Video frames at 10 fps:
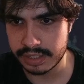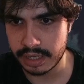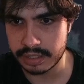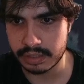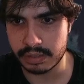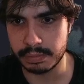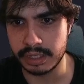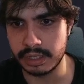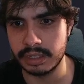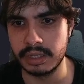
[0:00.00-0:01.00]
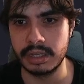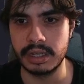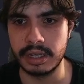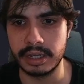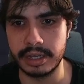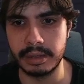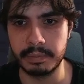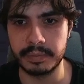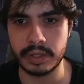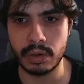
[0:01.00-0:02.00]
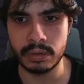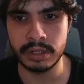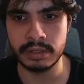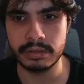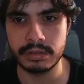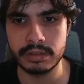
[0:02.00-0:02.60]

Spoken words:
setting it to be Conan/debug